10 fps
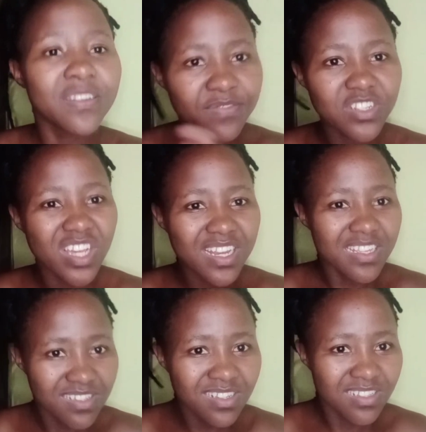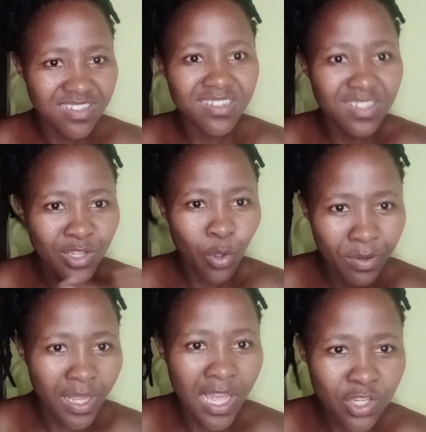a vagina still needs a
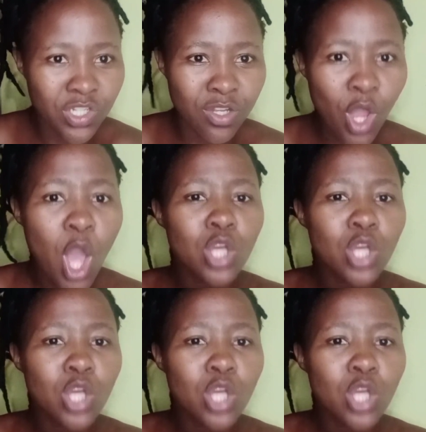lubrication,